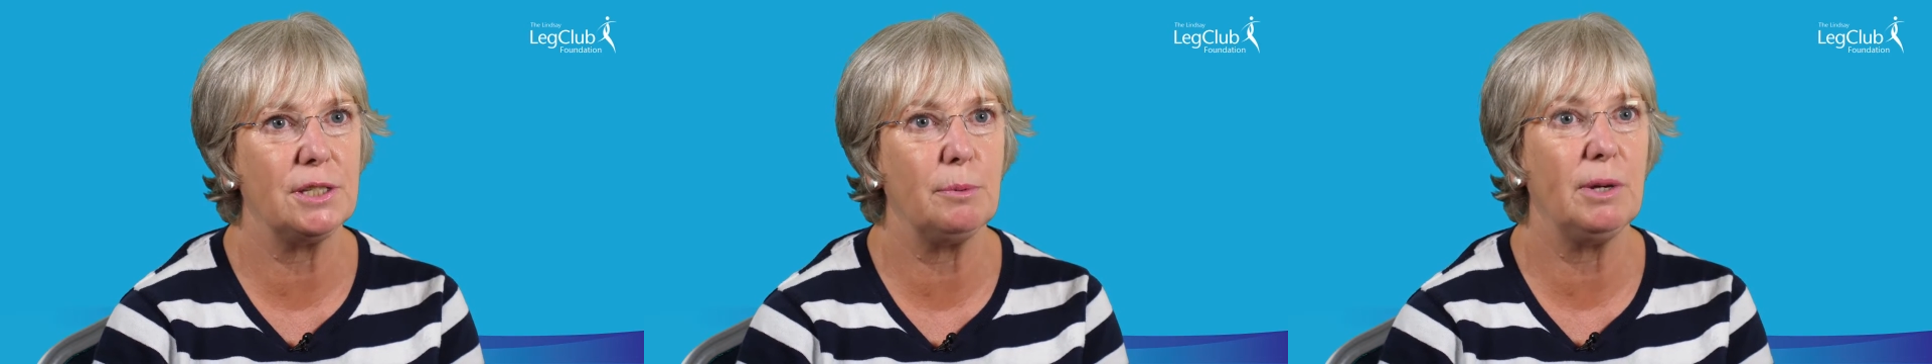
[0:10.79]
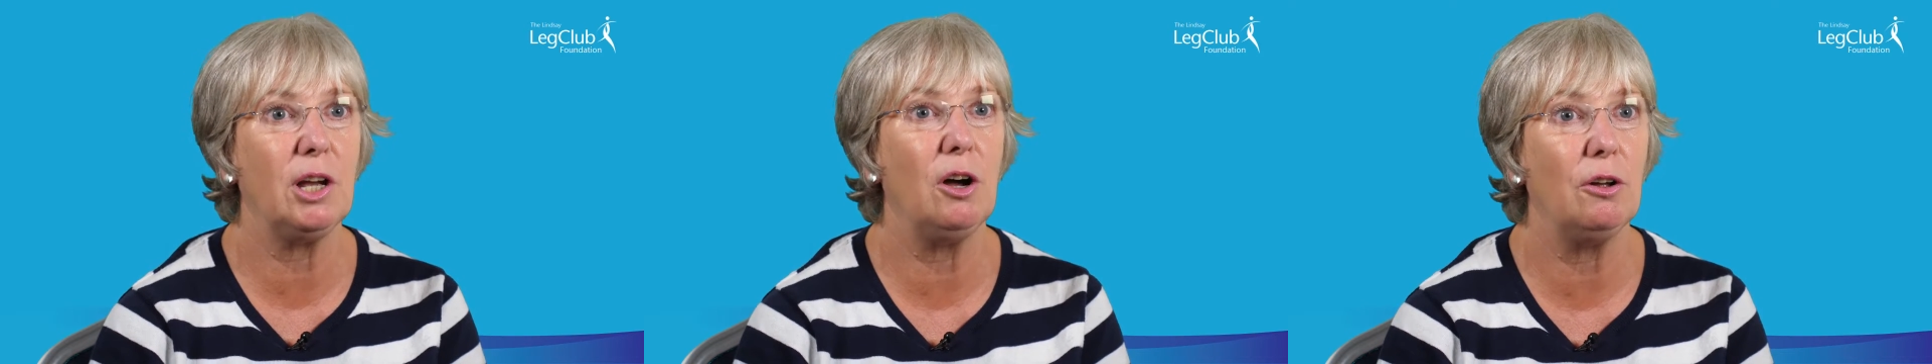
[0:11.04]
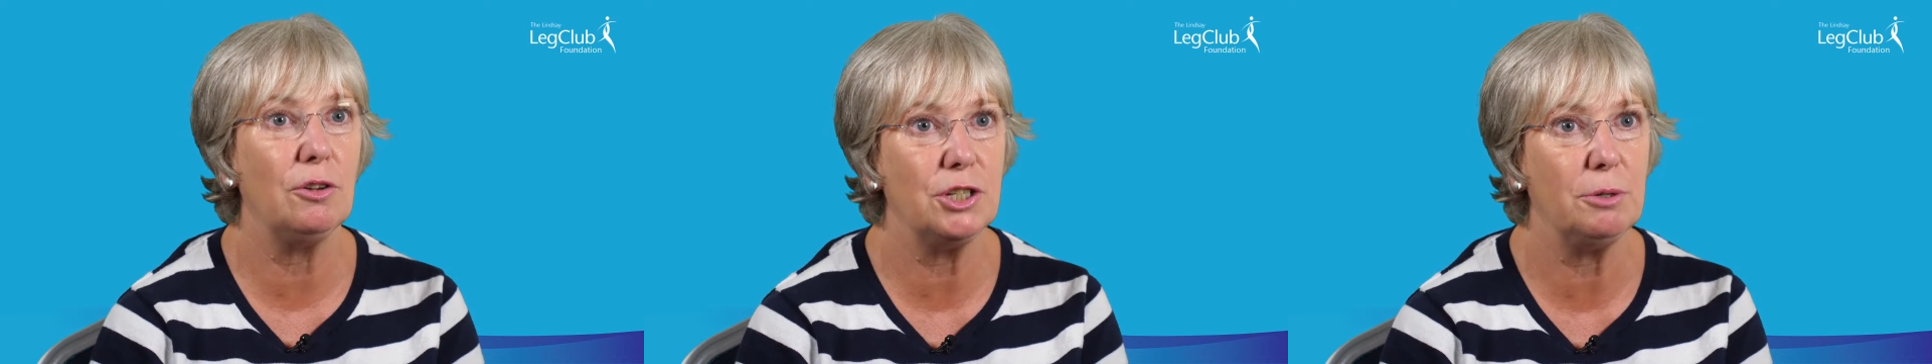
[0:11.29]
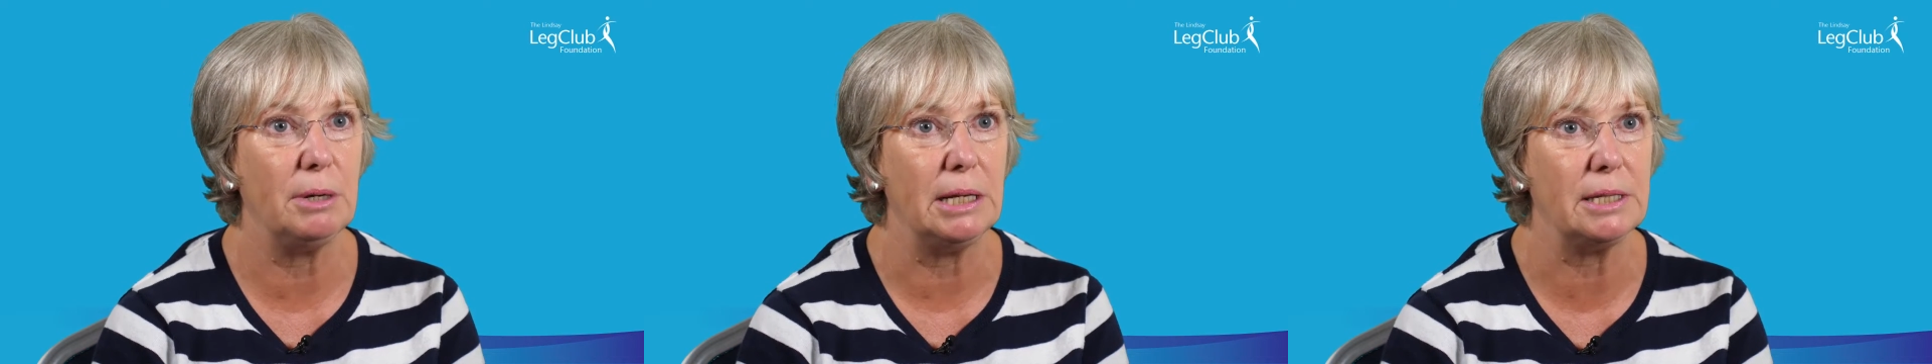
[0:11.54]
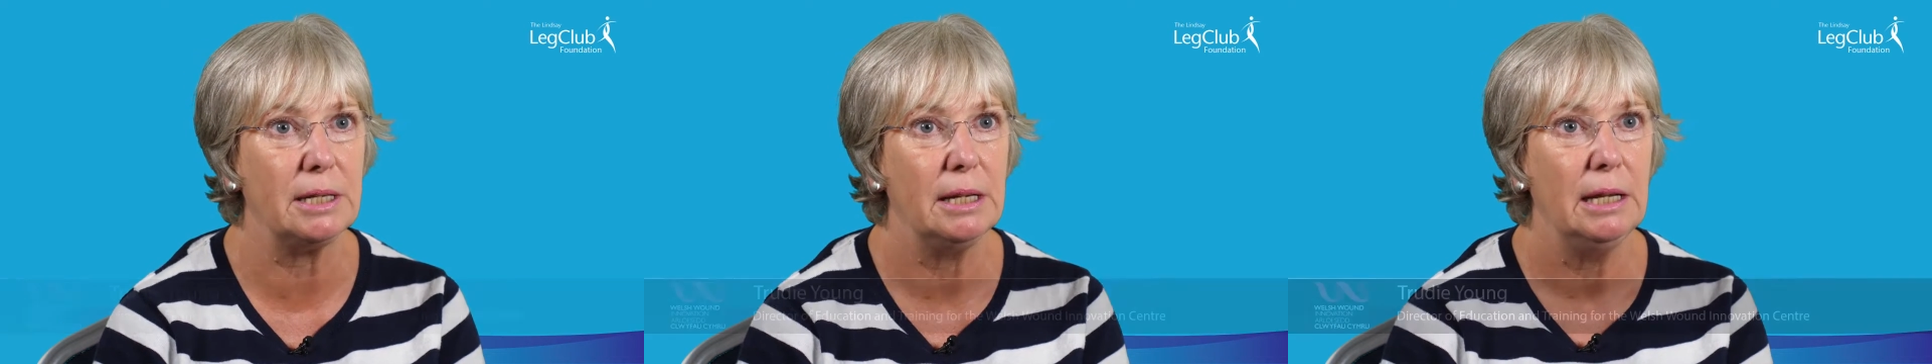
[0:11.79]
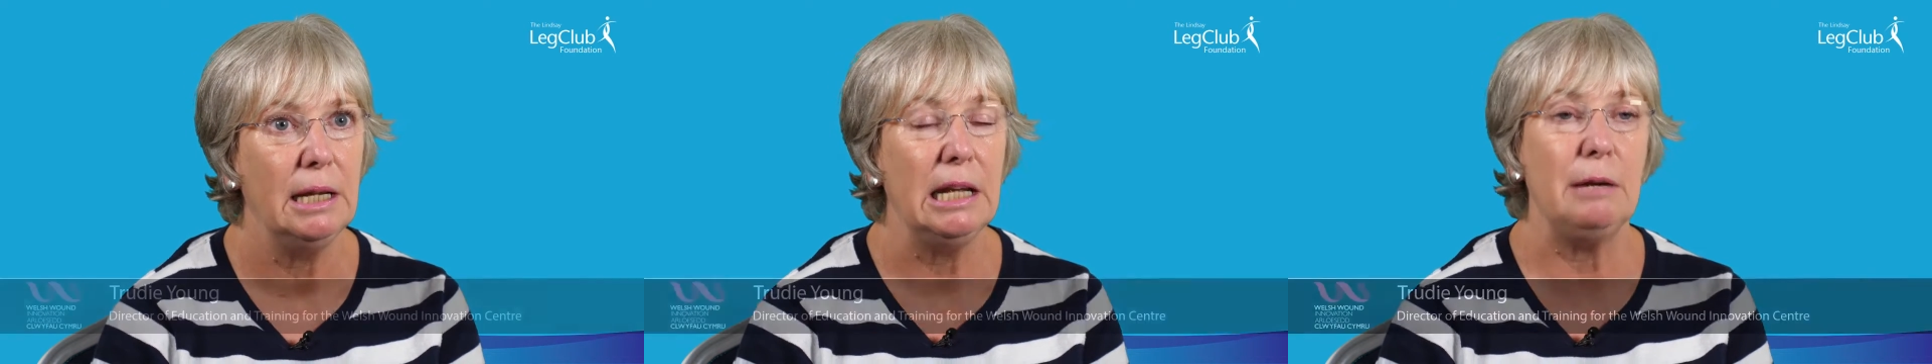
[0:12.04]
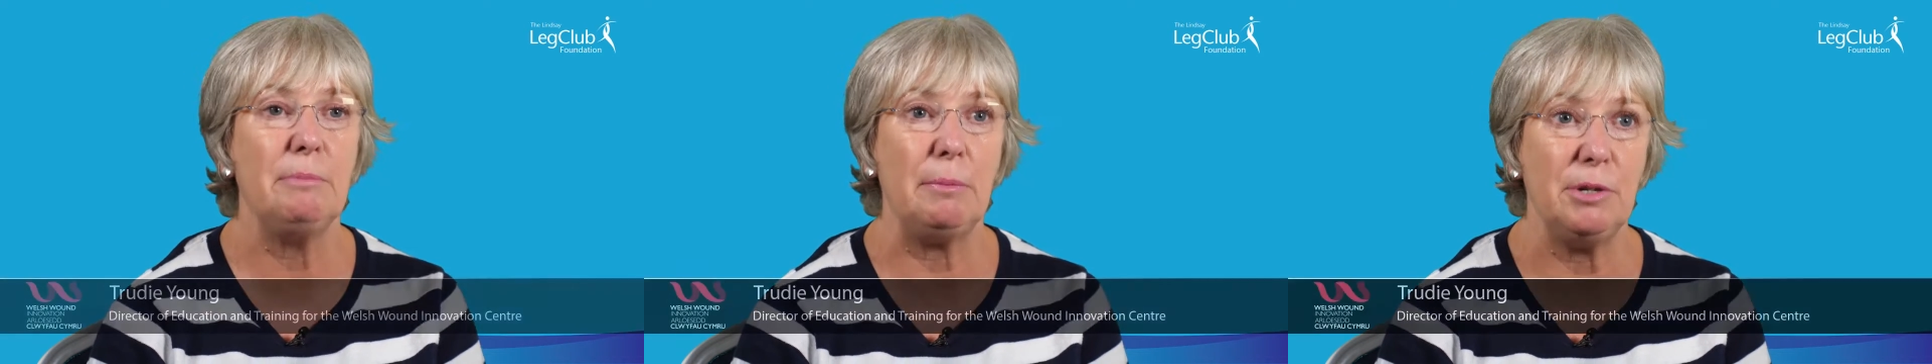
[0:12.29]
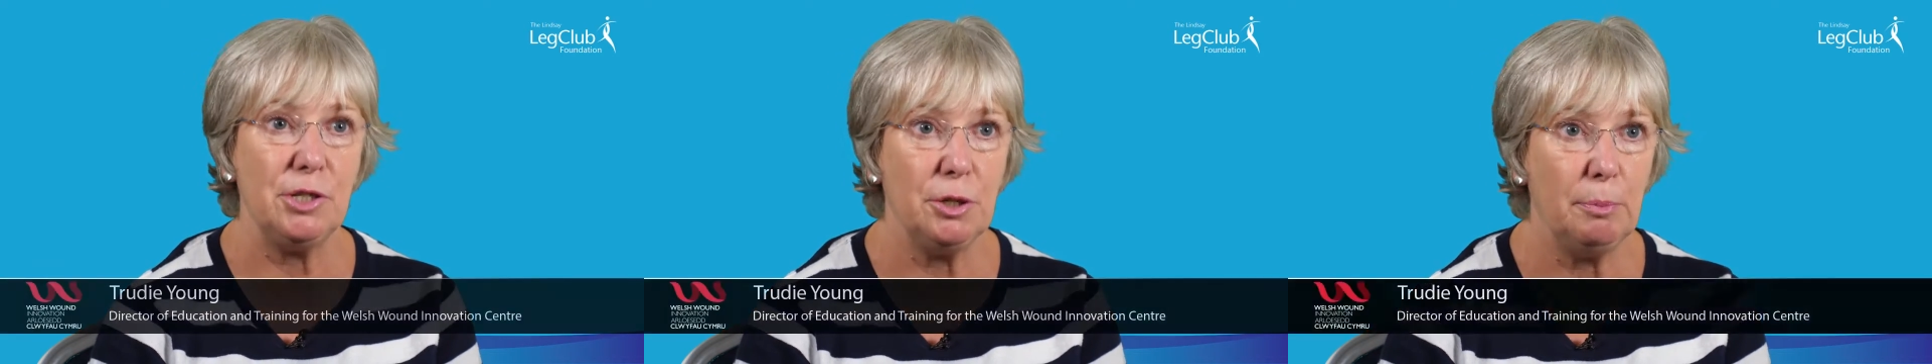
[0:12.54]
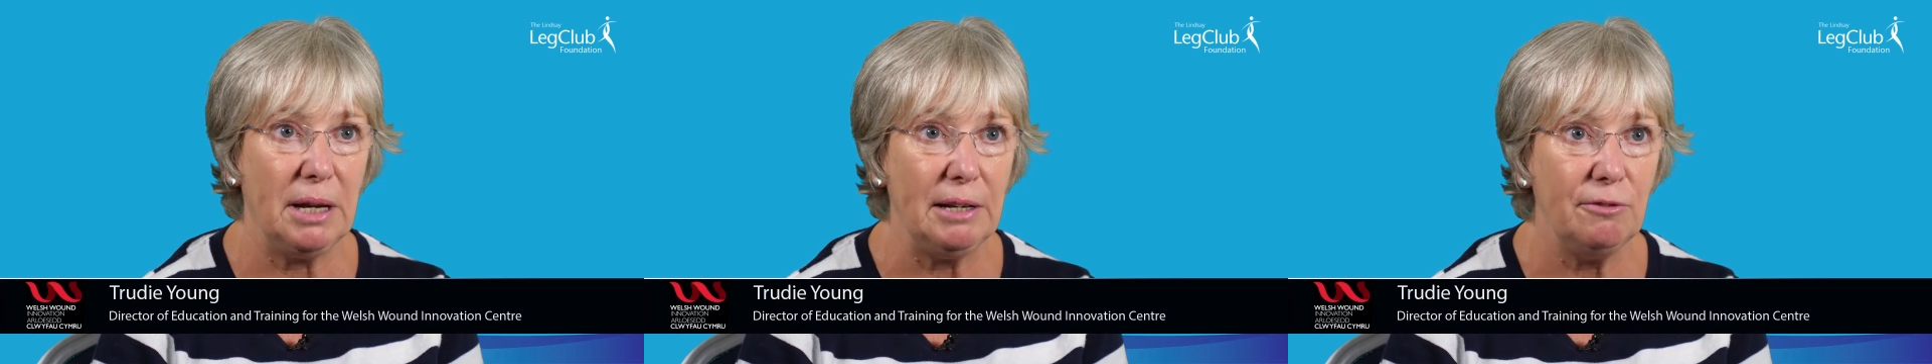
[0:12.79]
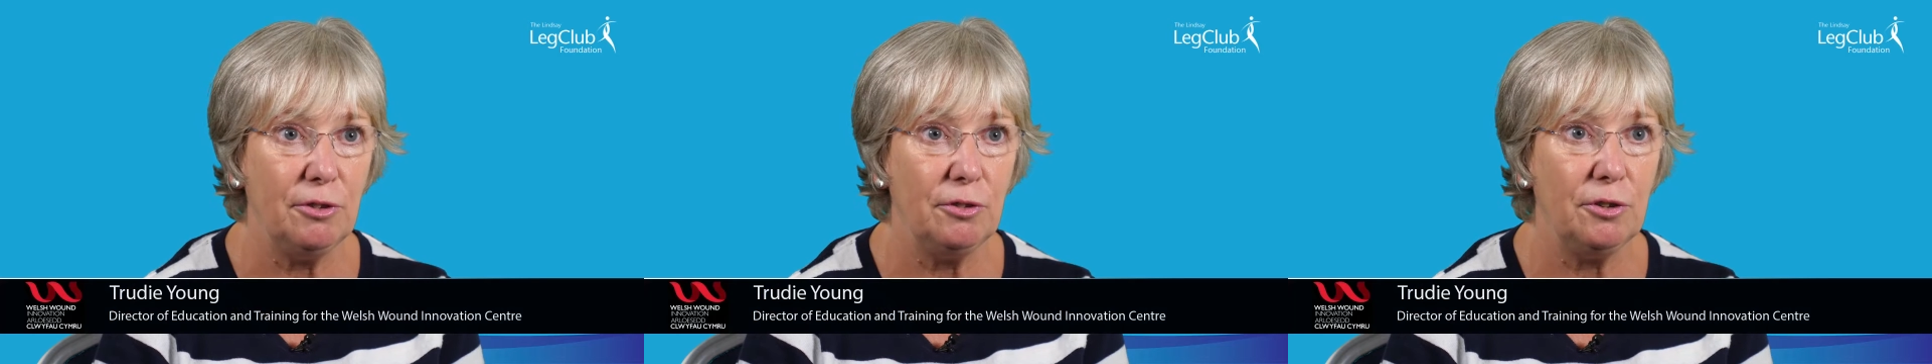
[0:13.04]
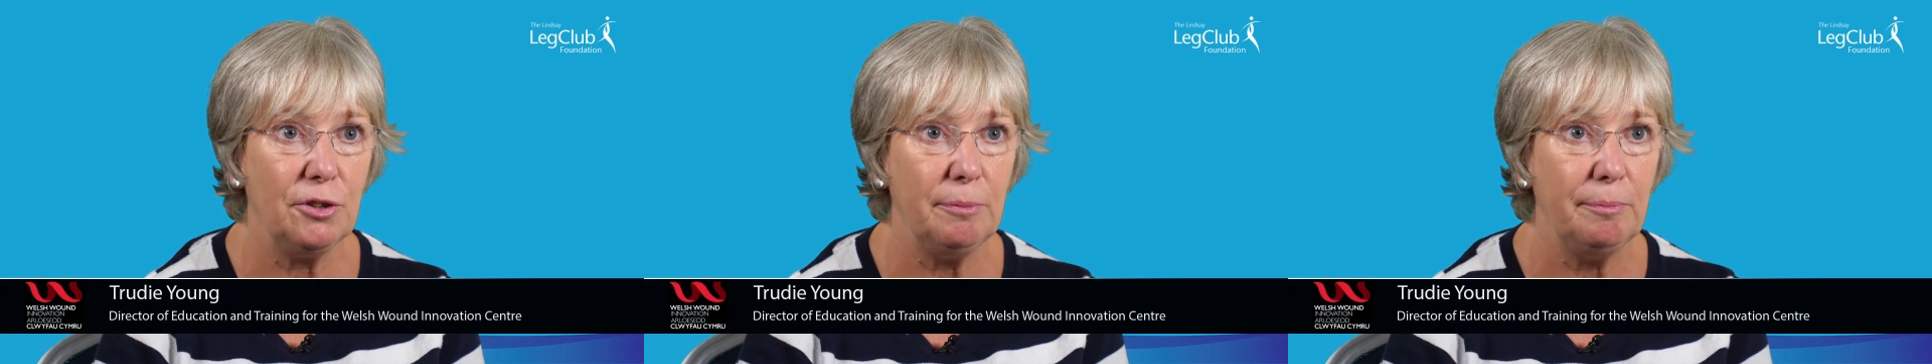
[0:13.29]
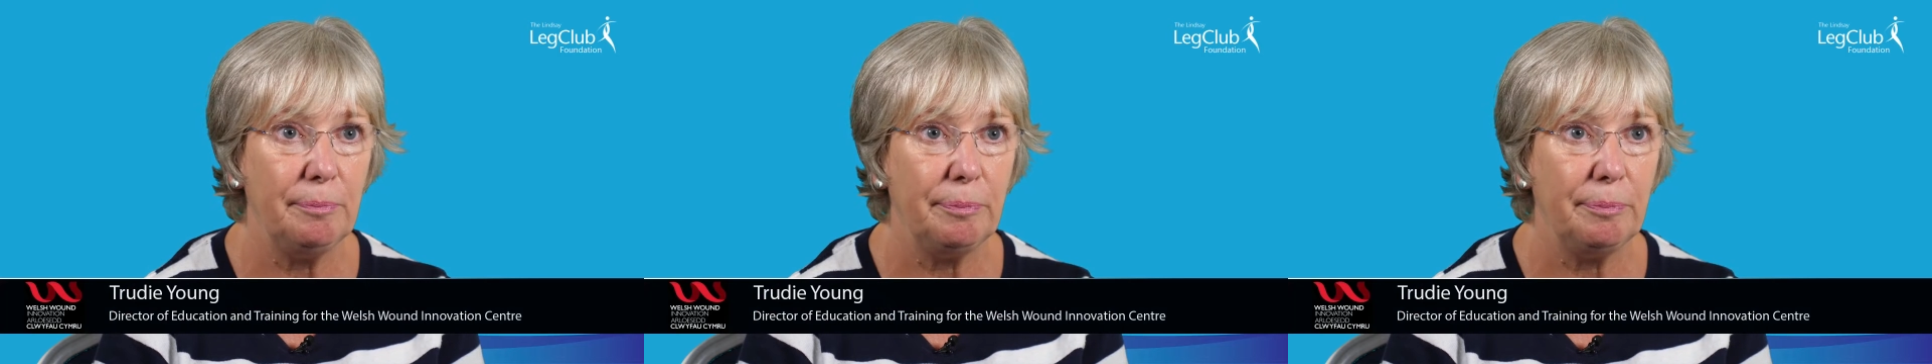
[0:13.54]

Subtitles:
that we can't do it. It might be too painful for them,